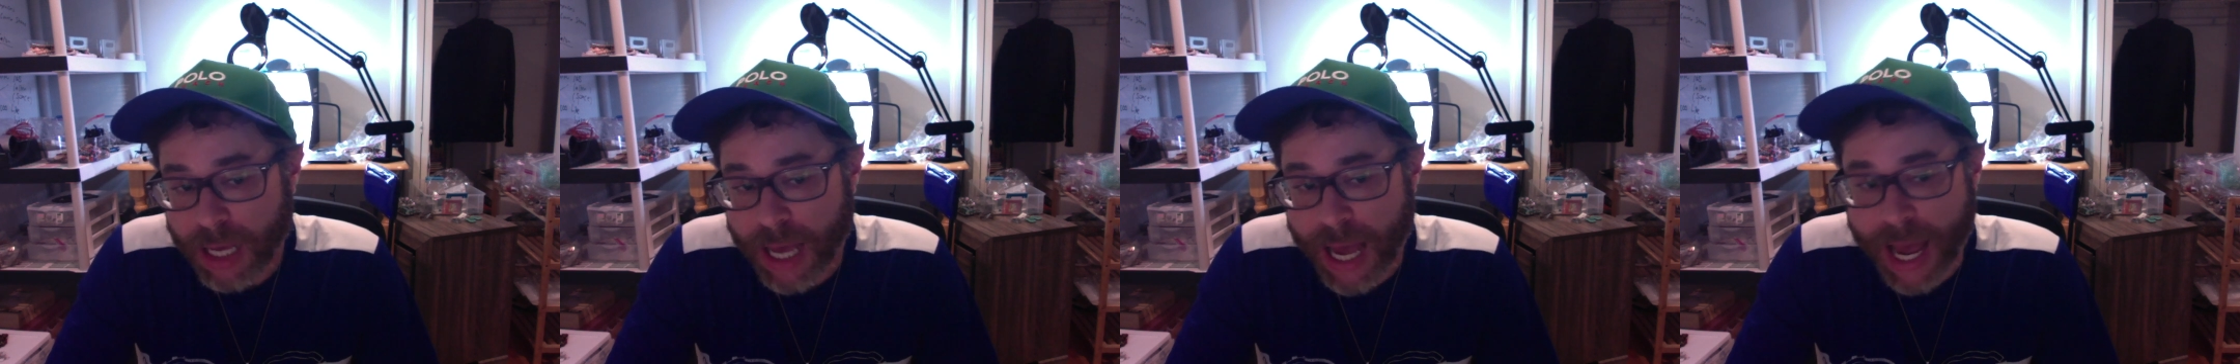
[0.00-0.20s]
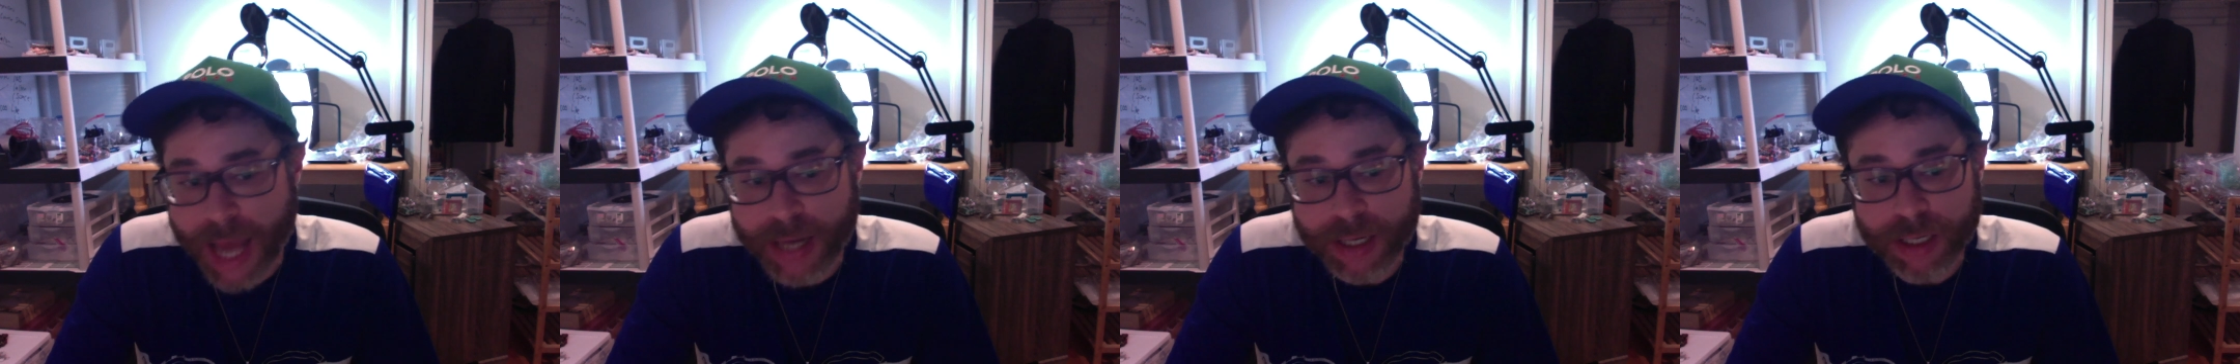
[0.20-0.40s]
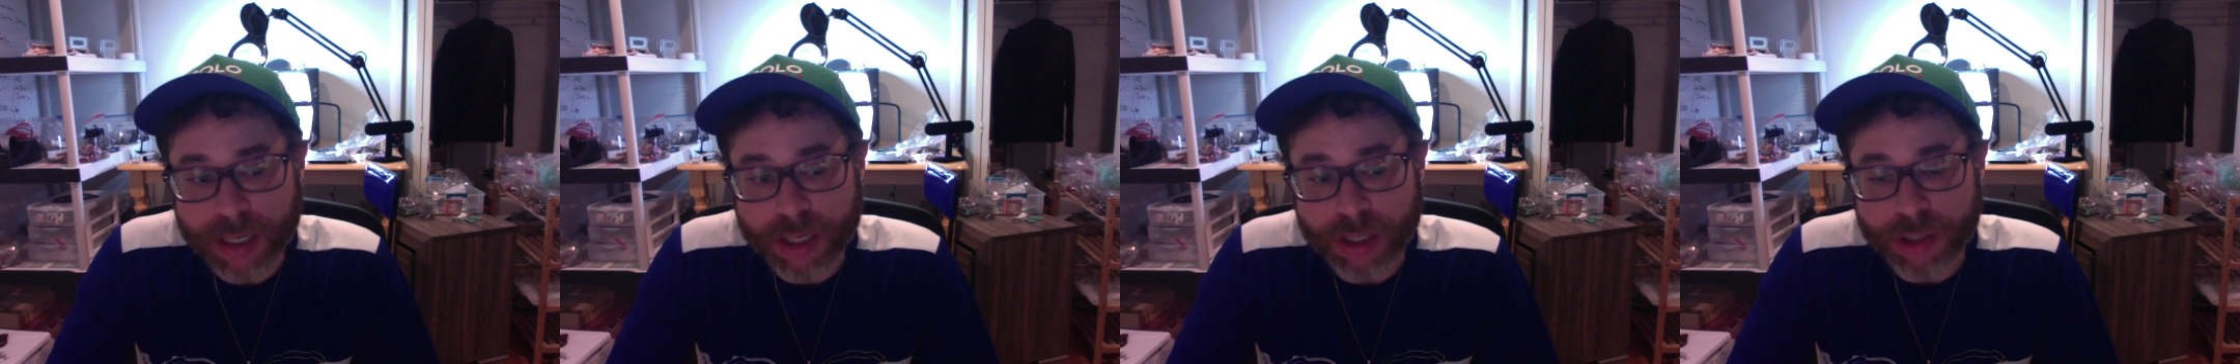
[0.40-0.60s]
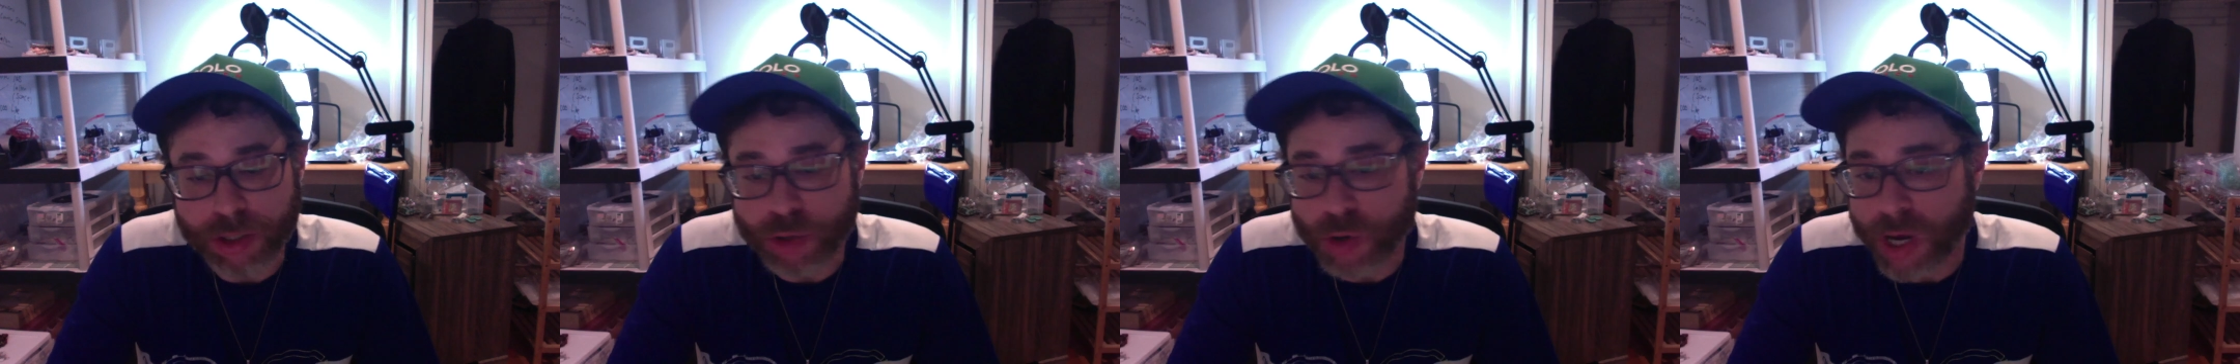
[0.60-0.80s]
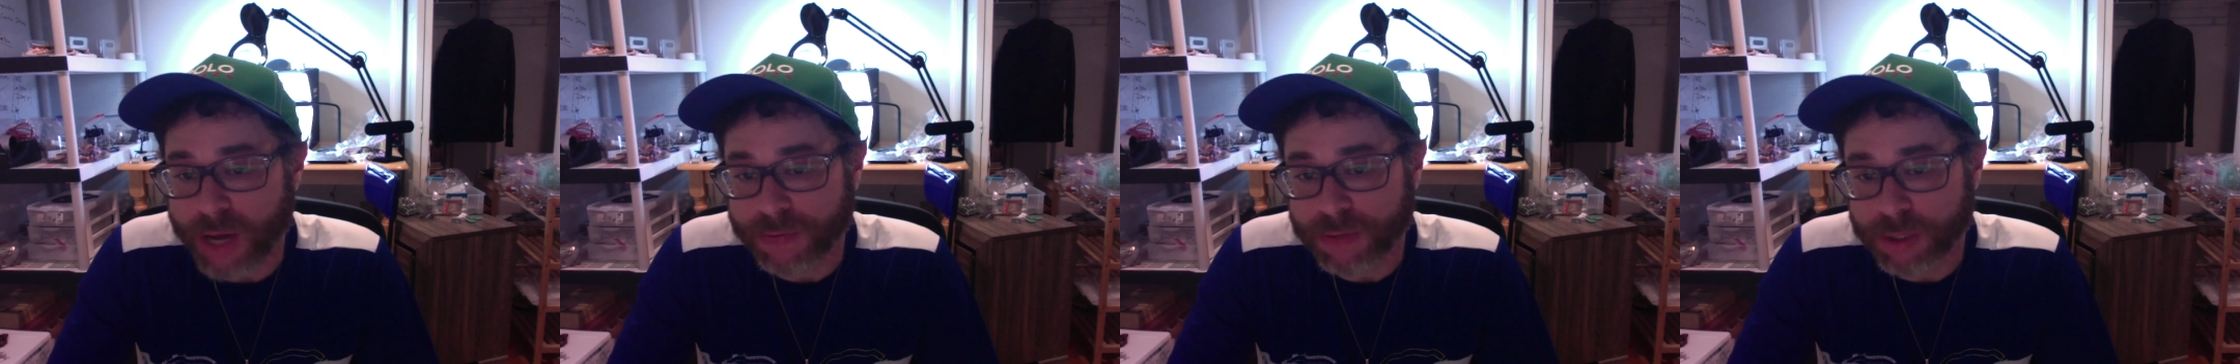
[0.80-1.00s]
and
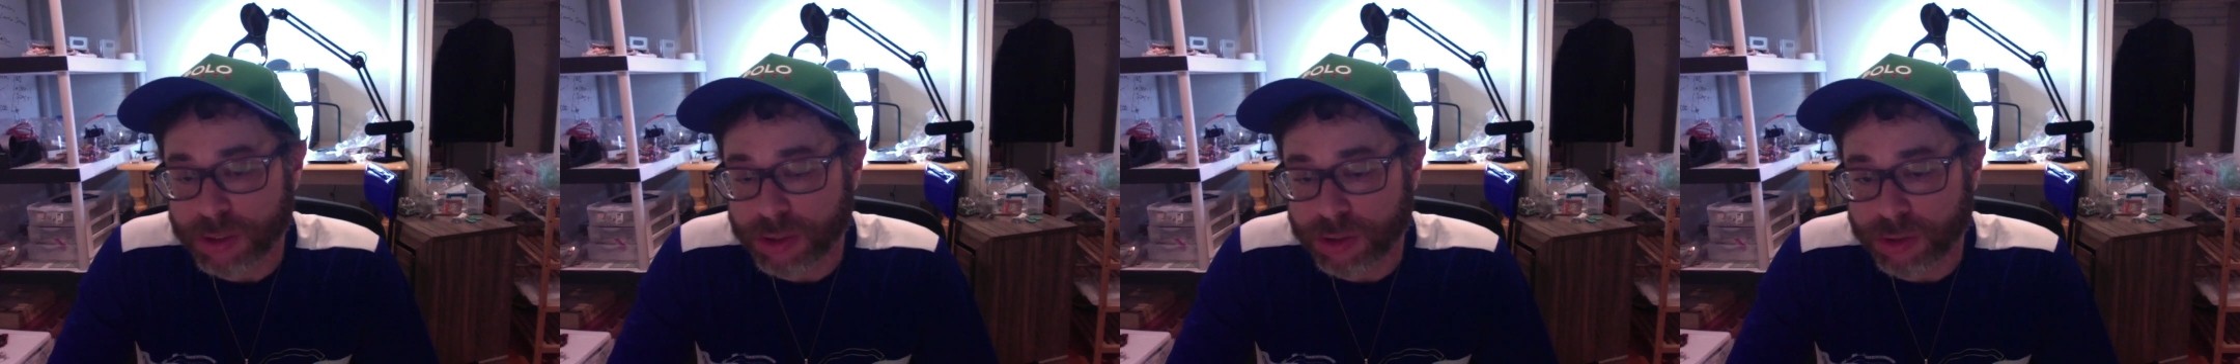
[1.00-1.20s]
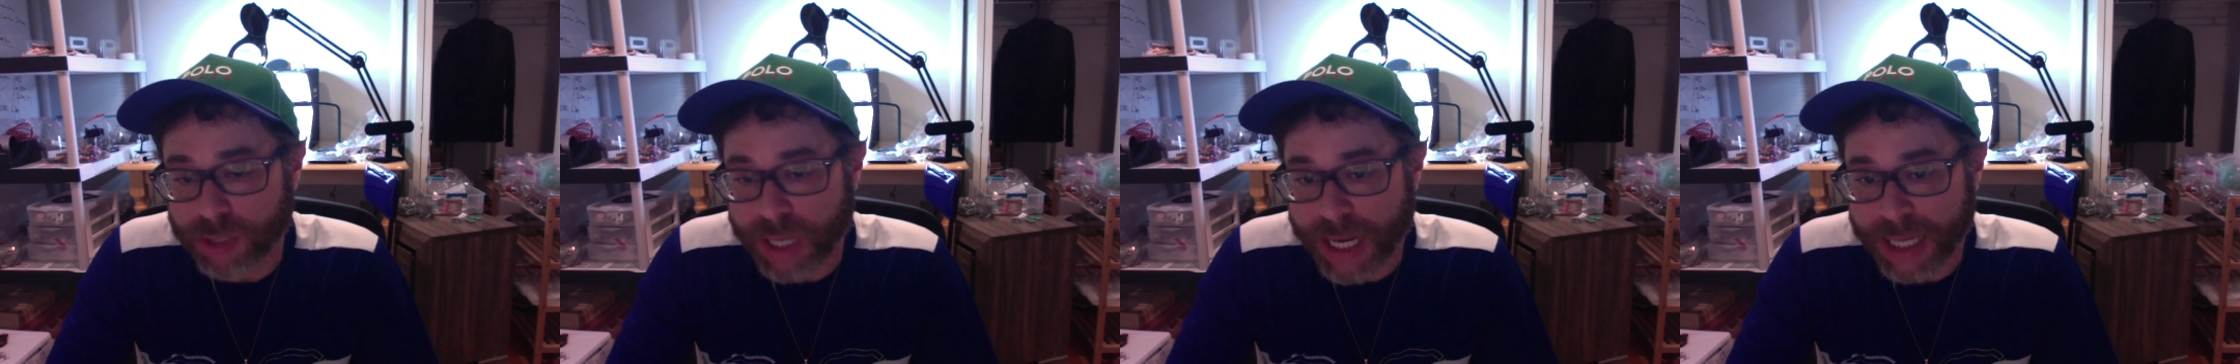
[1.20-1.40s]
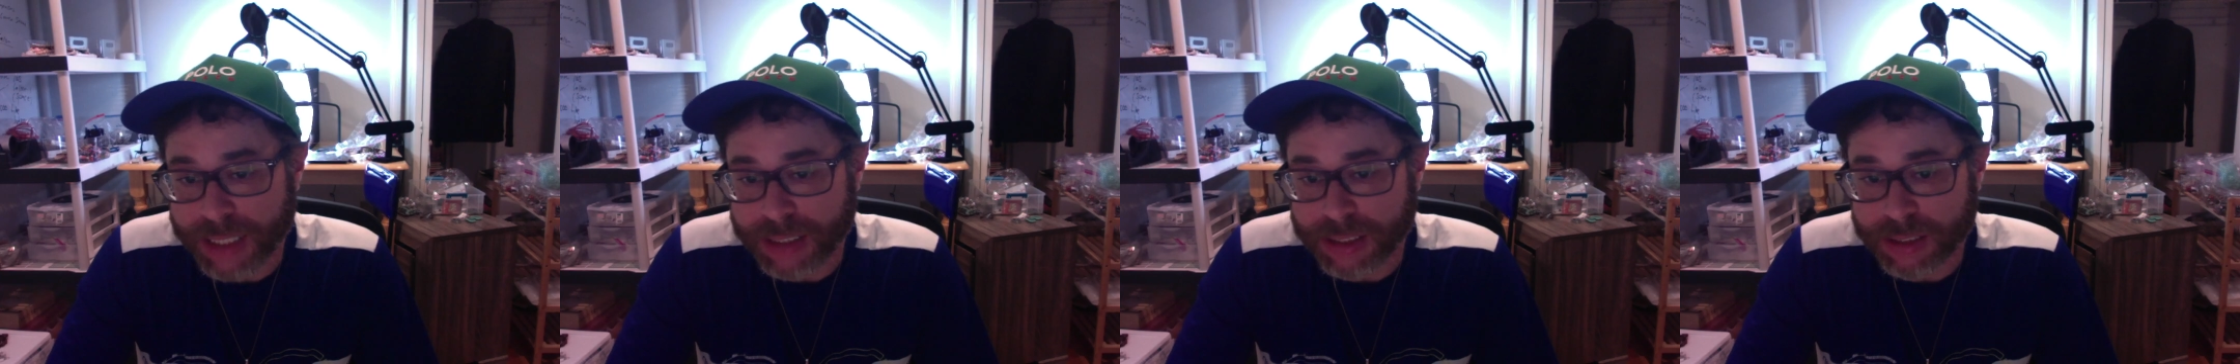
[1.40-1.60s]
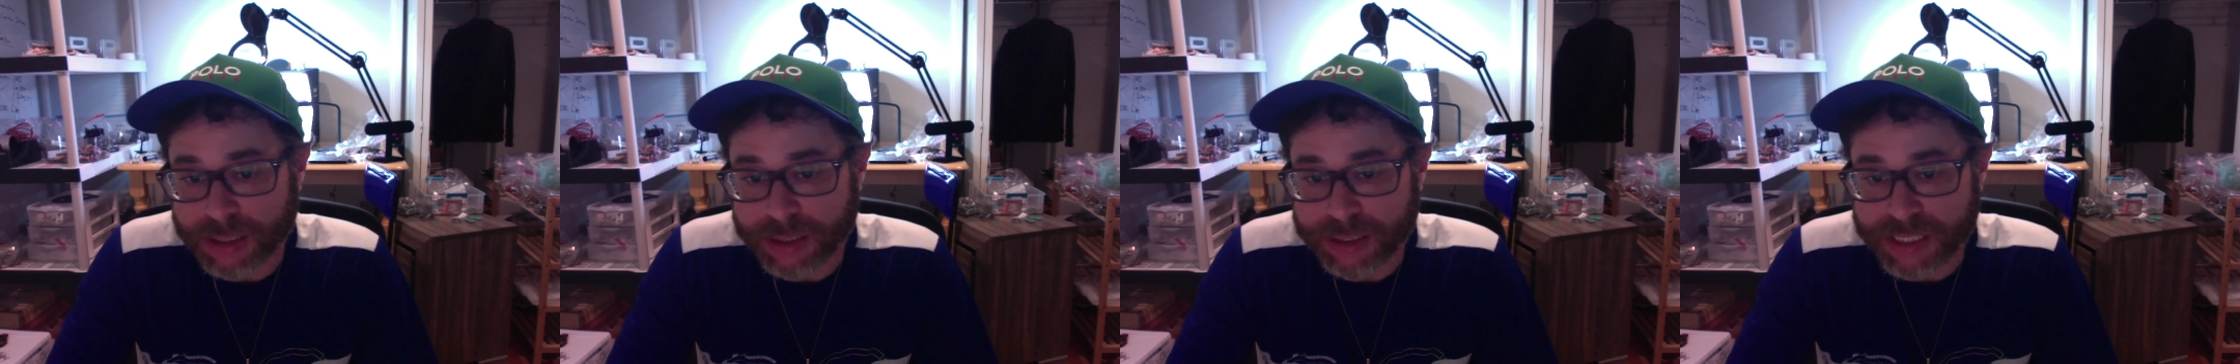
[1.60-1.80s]
you have to do that